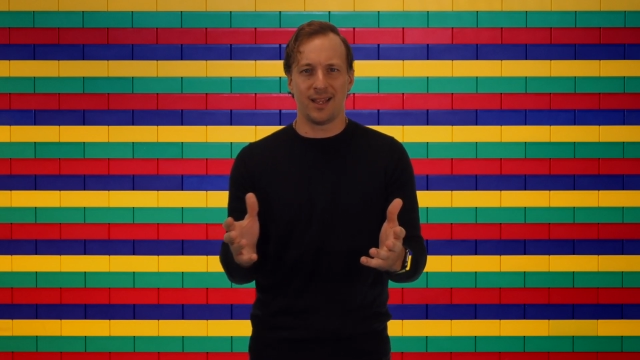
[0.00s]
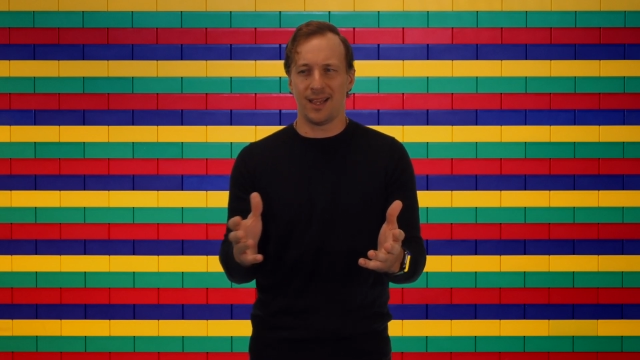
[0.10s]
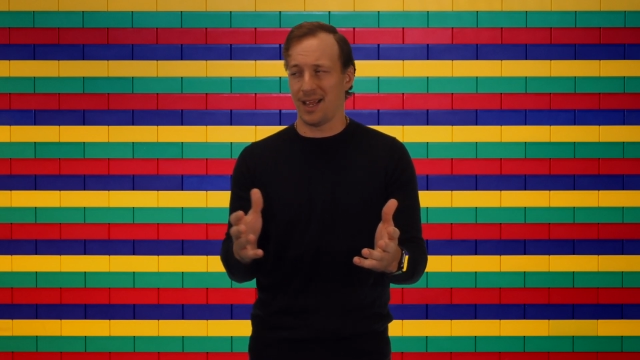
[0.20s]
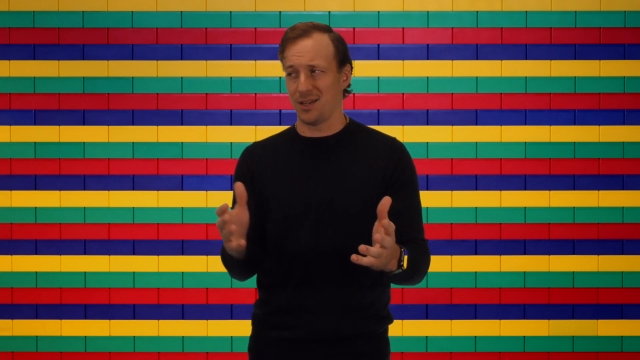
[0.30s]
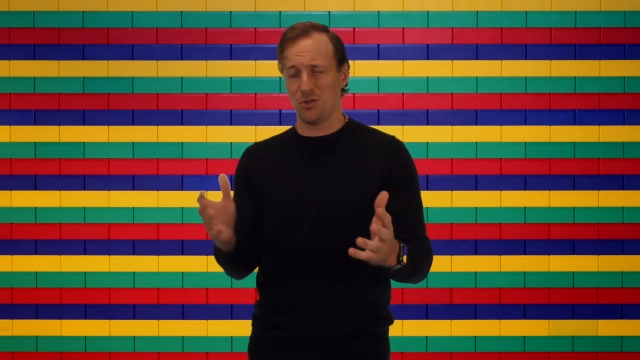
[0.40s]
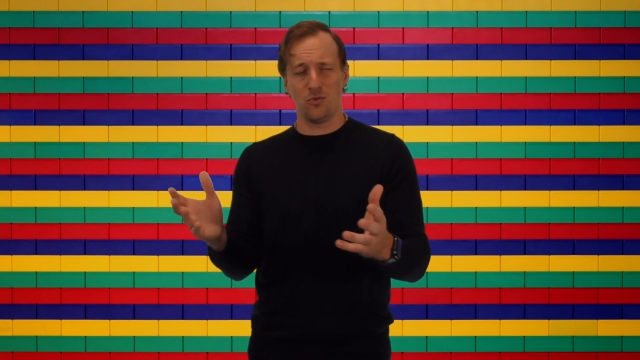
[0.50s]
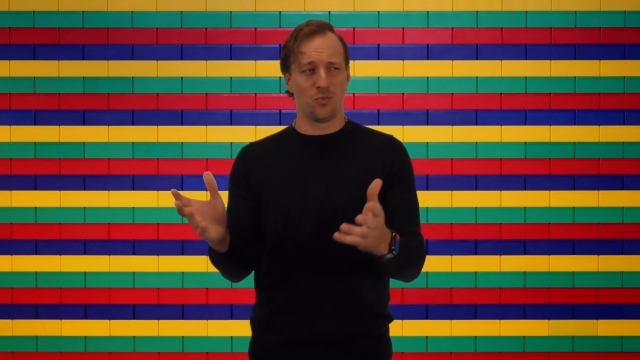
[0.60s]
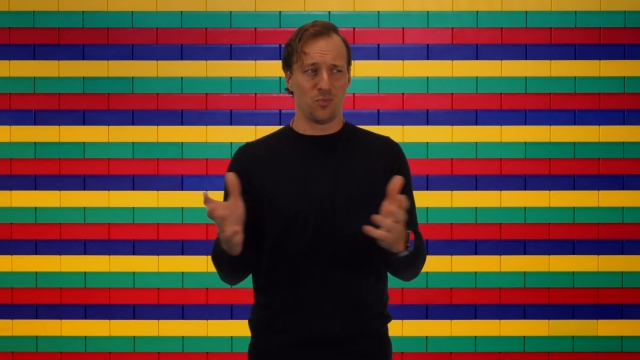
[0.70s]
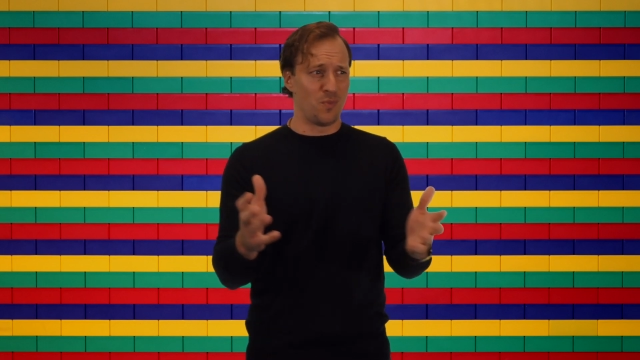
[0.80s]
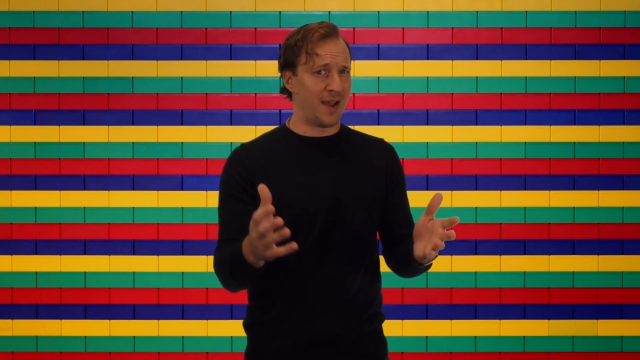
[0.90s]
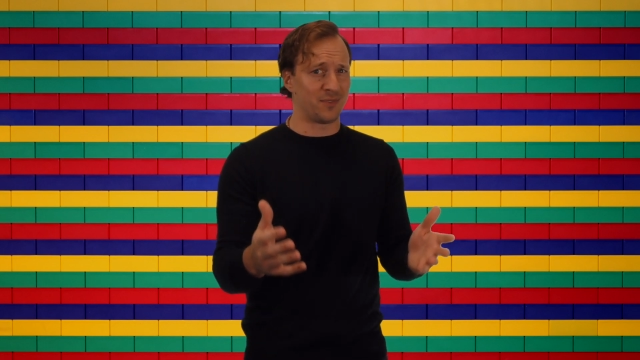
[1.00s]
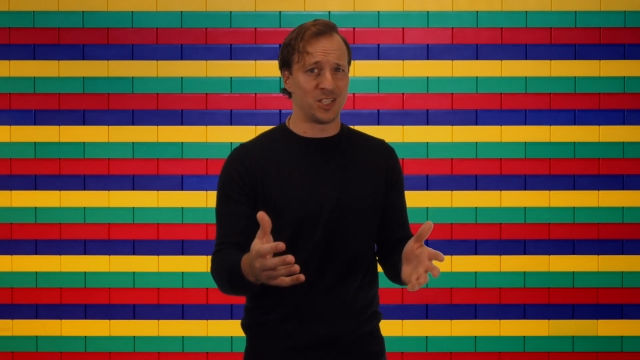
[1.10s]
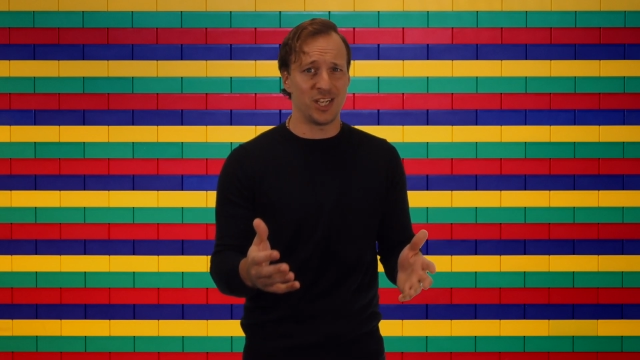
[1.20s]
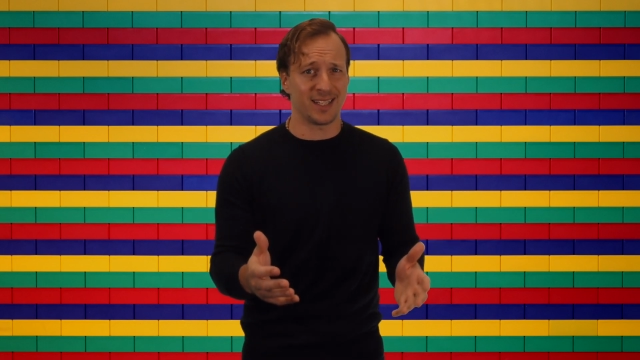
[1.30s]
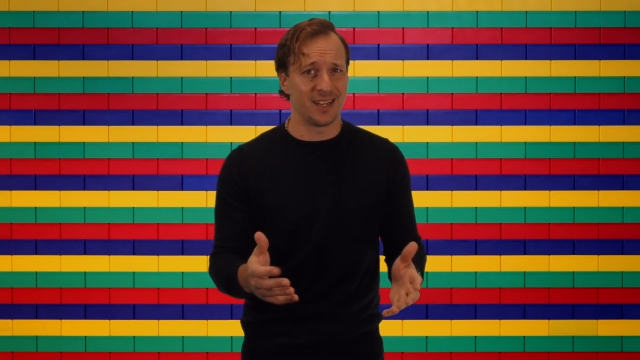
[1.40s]
and you have to
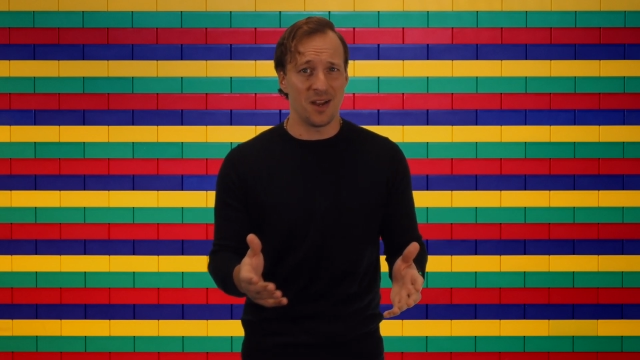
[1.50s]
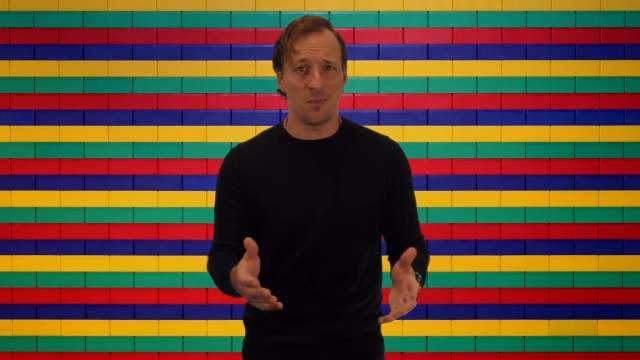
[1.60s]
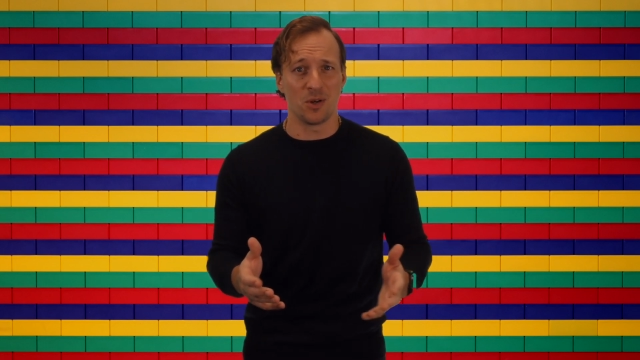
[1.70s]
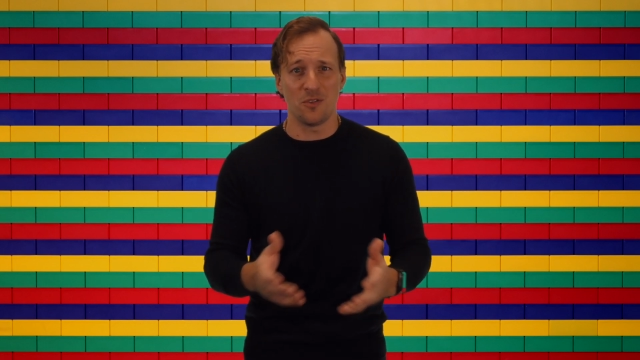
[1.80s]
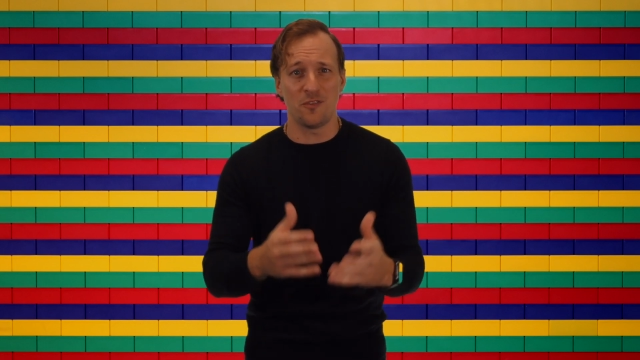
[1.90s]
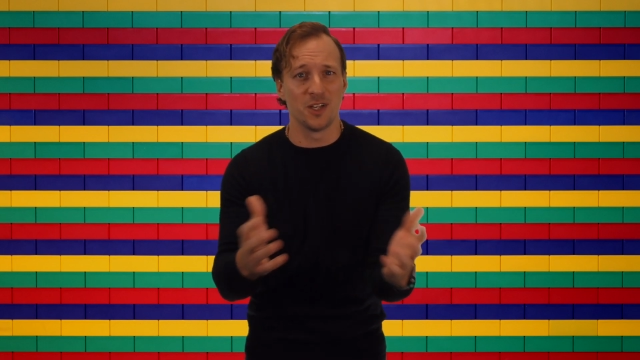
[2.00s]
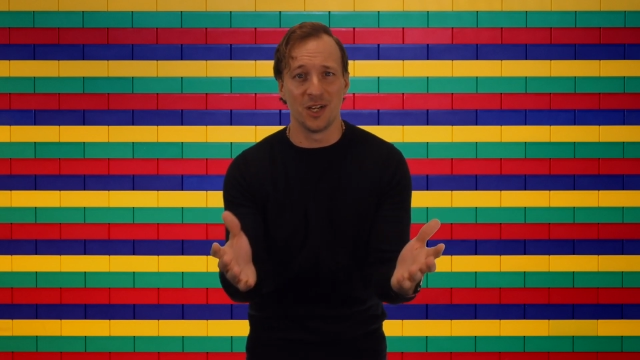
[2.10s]
check the number, you feel